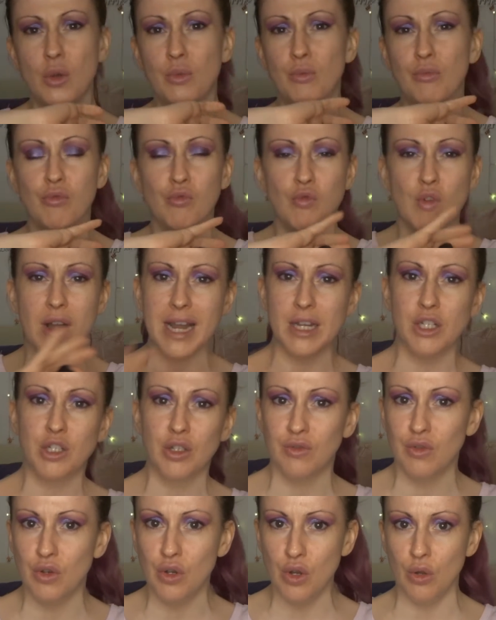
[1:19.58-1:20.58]
a range
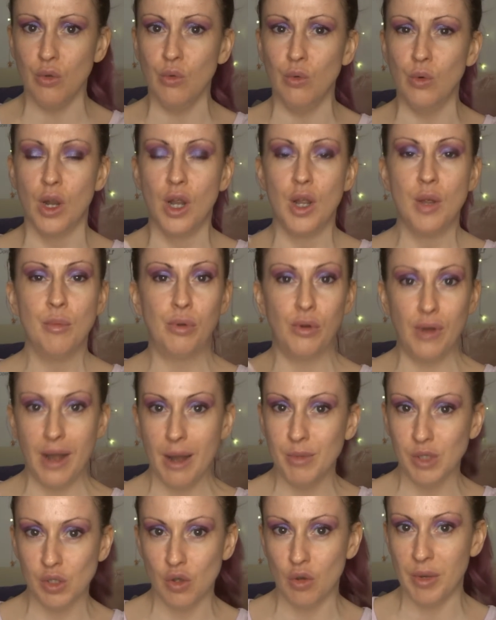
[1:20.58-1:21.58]
of new
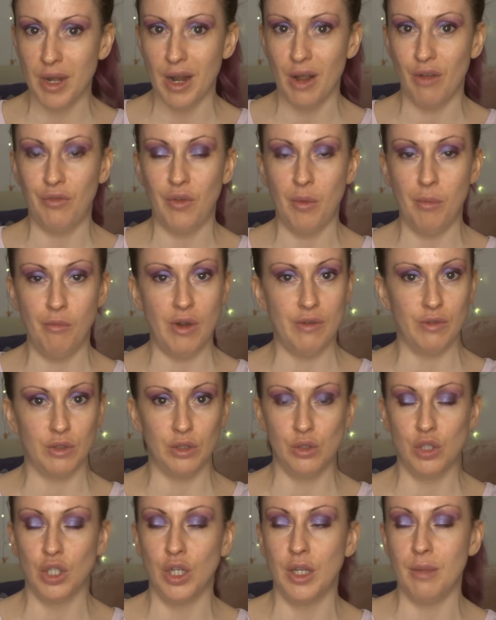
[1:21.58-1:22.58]
primers coming out from
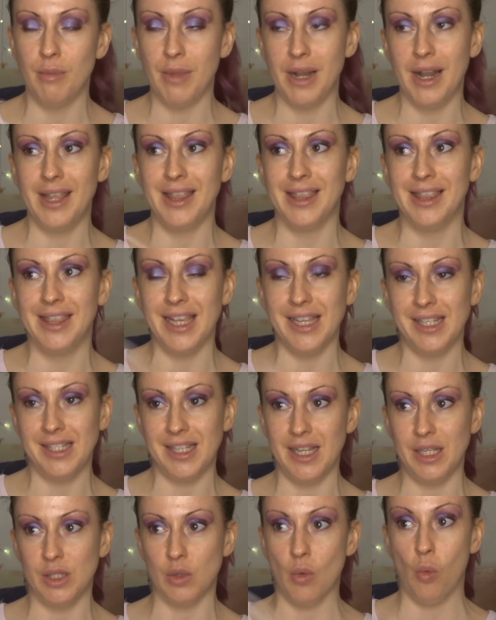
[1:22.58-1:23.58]
Revolution at the minute and this
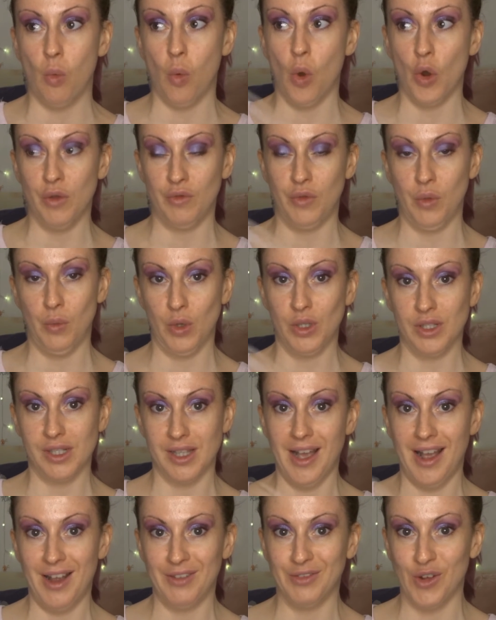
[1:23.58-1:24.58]
is one of the ones
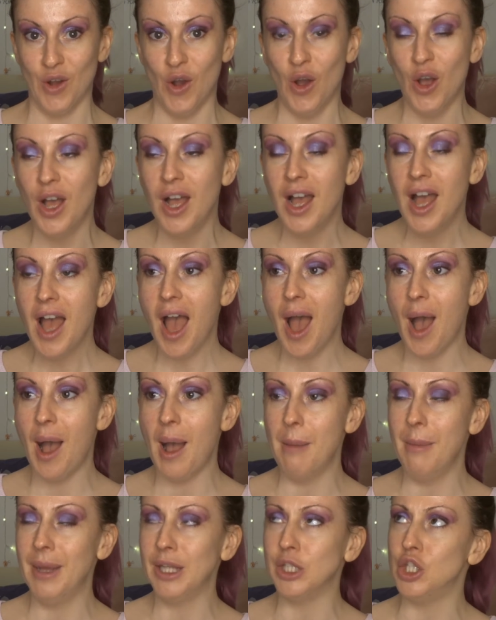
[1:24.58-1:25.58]
that I've got.
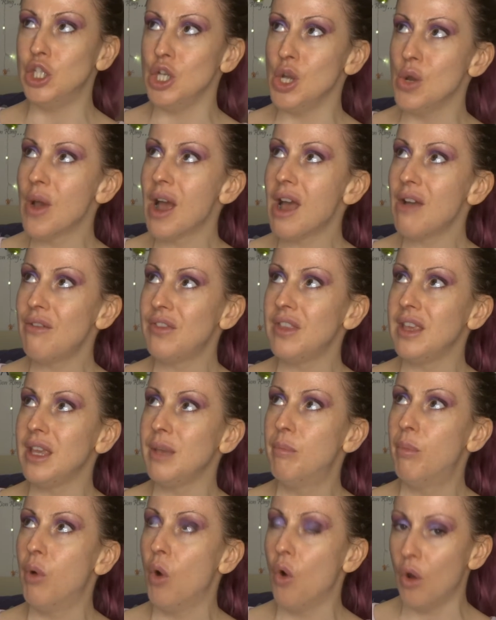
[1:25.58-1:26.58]
Um, I do have
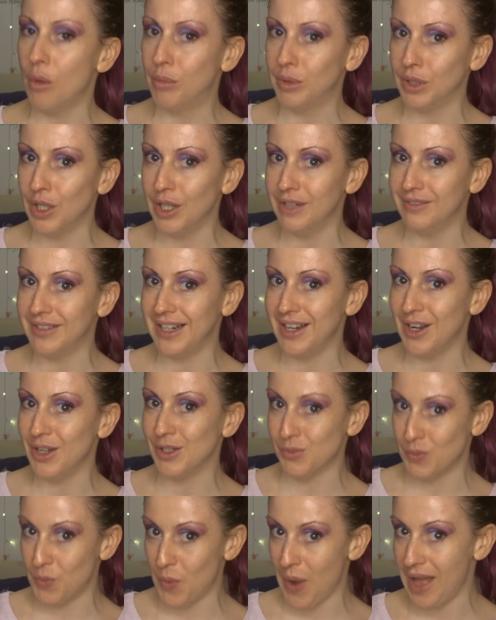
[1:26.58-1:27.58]
the pore blurring
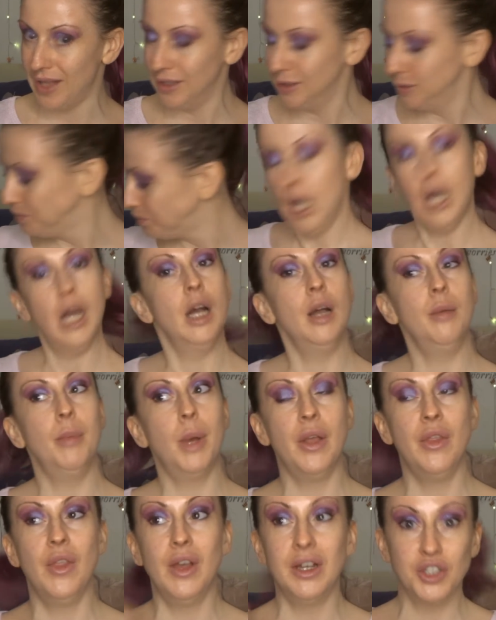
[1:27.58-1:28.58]
as well um,
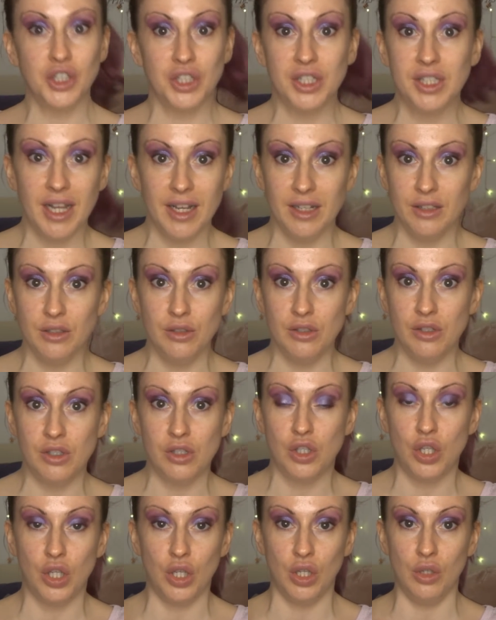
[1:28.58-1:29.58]
and that just tends
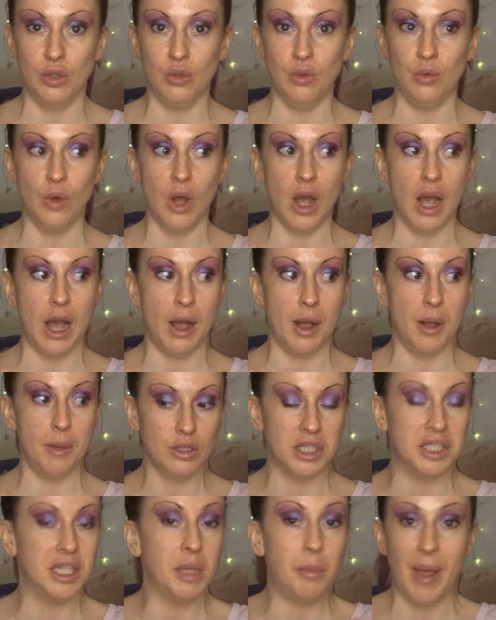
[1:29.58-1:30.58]
to uh,
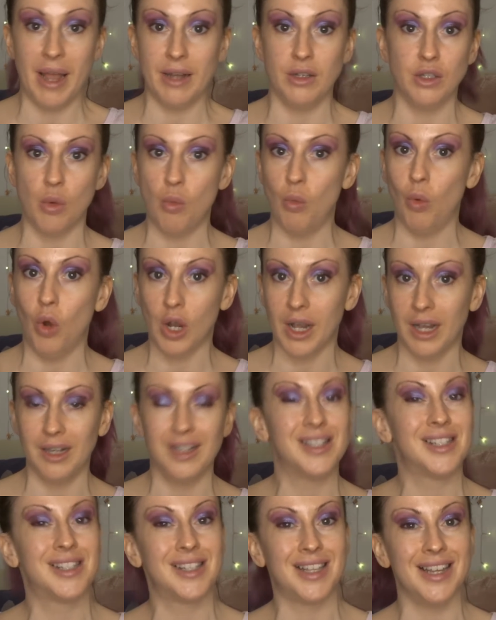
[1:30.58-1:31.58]
depend on what kind
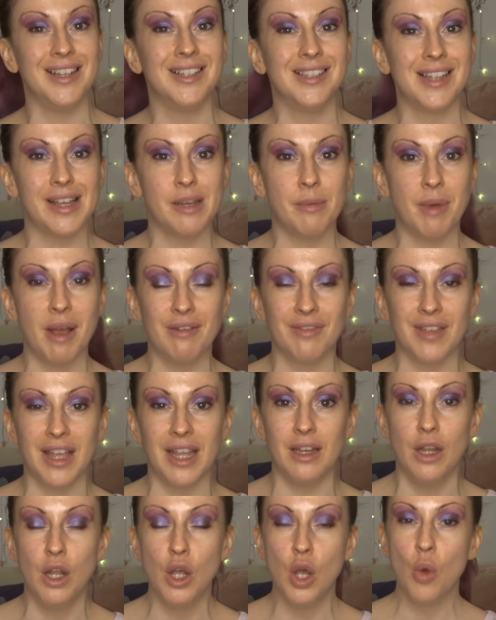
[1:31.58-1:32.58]
of skin day I'm
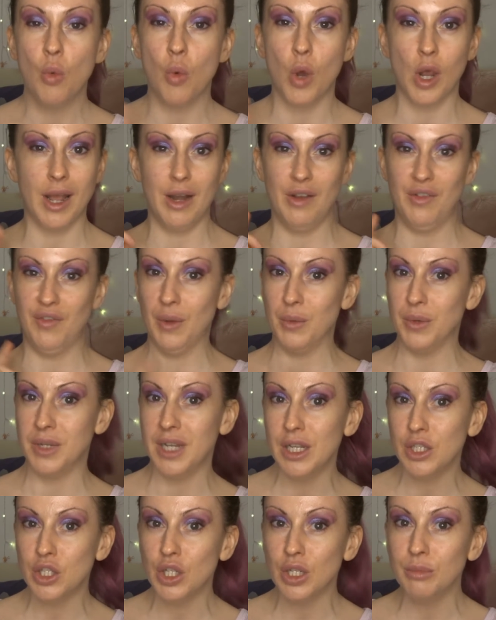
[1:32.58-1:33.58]
having, what kind of
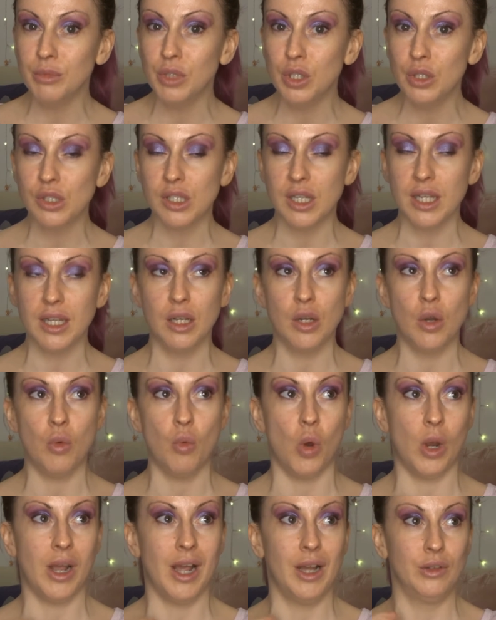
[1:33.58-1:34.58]
foundation I'm using,
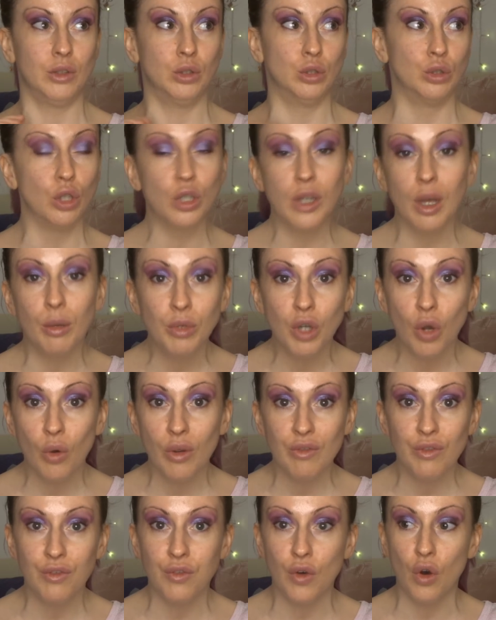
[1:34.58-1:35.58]
what kind of look I'm
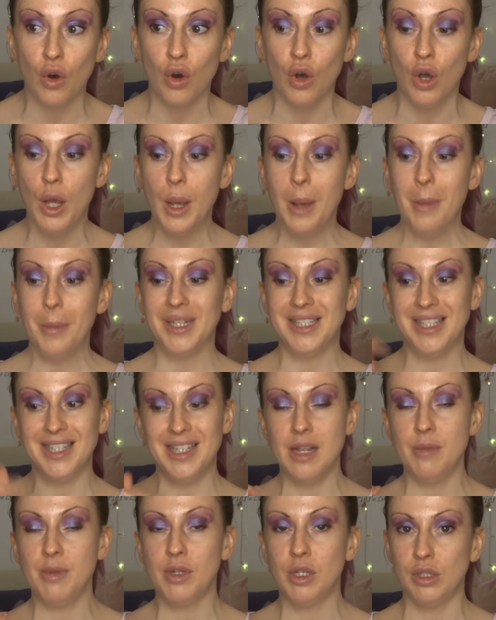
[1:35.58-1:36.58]
going for but
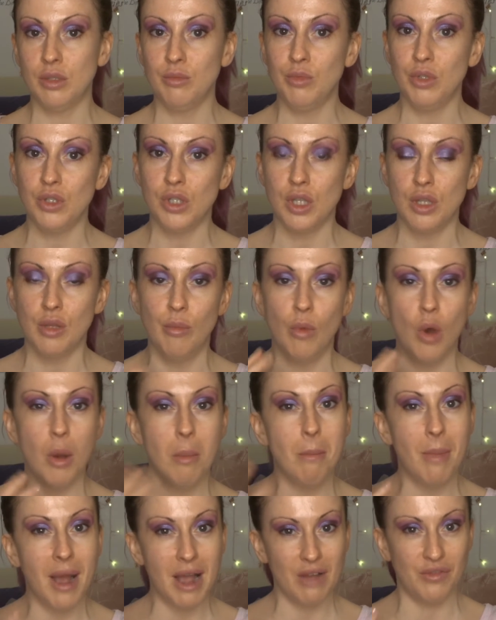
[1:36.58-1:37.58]
today because I'm using the more
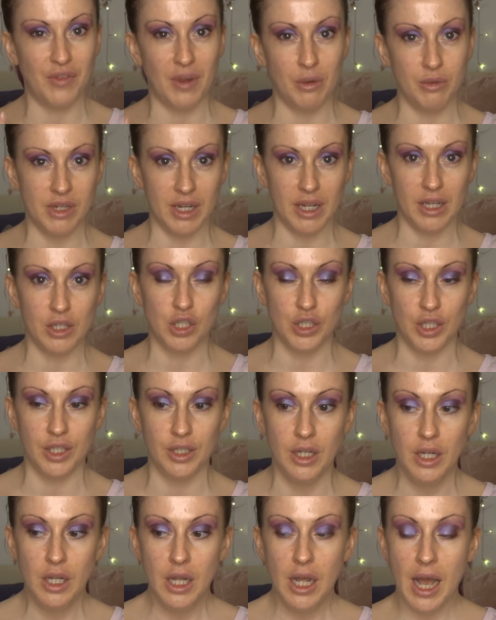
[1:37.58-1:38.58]
matte
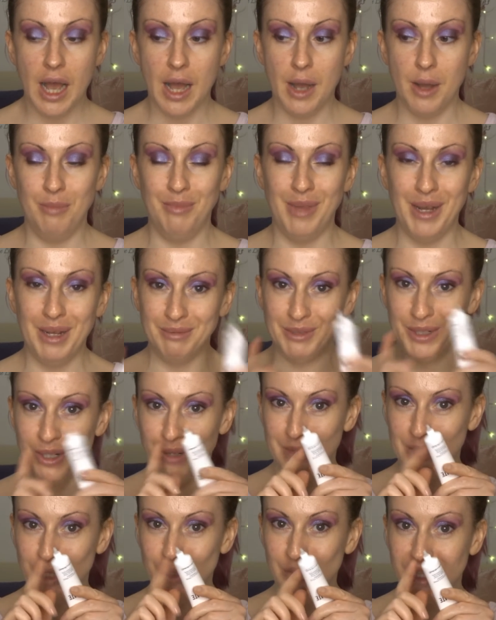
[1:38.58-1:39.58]
foundation um, I'm going
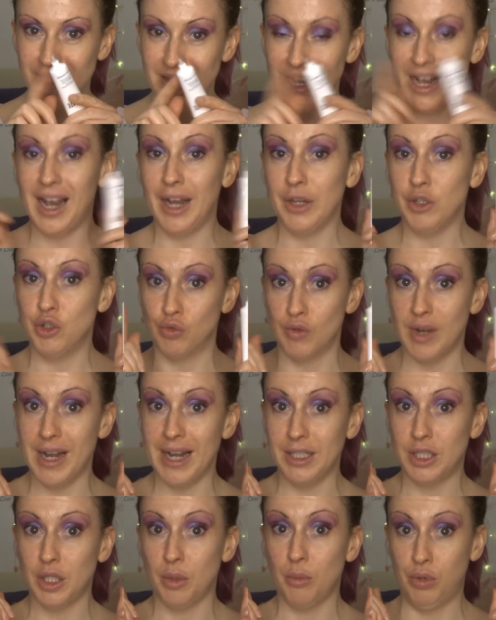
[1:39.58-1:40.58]
to be using the
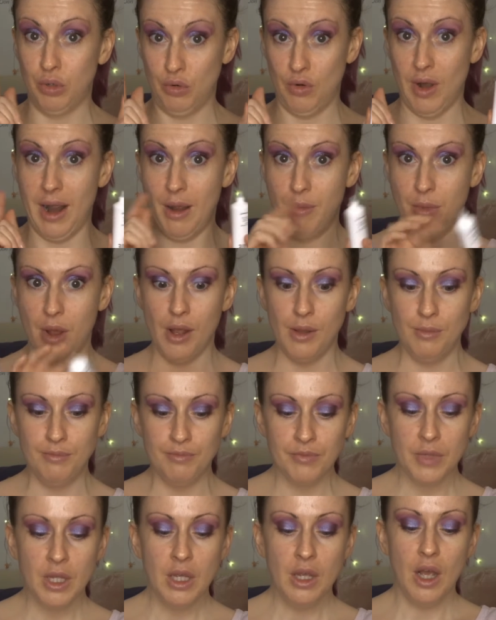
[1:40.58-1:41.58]
Hydrate Primer.
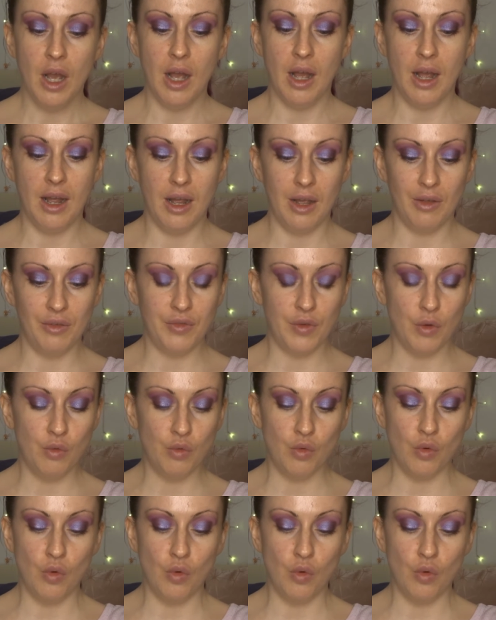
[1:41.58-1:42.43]
I've